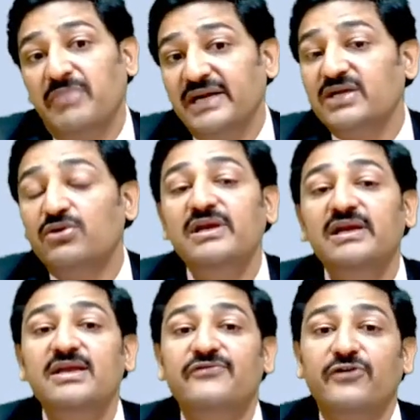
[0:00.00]

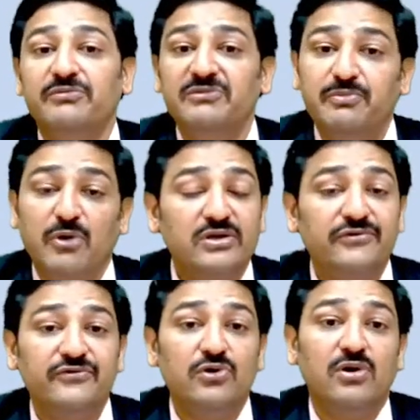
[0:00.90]
particularly from the point
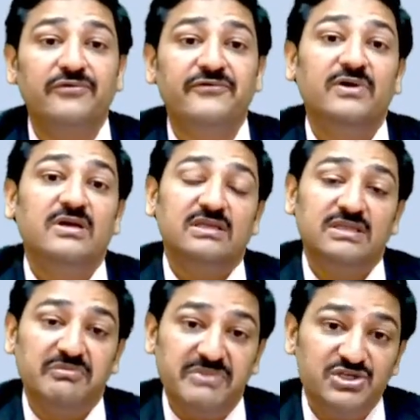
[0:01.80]
of view of
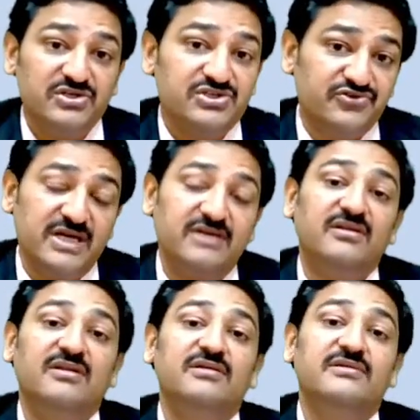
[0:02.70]
the major strength
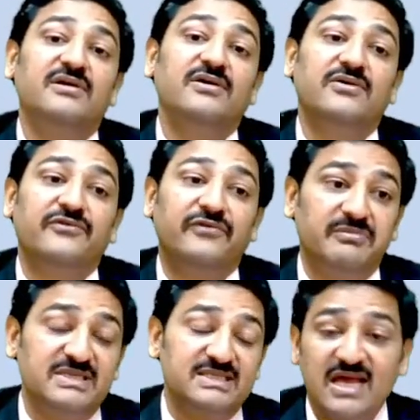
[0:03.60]
the
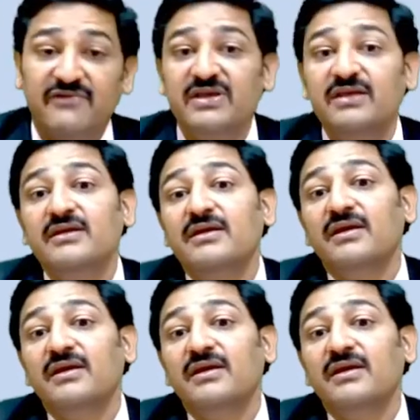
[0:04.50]
firm is having,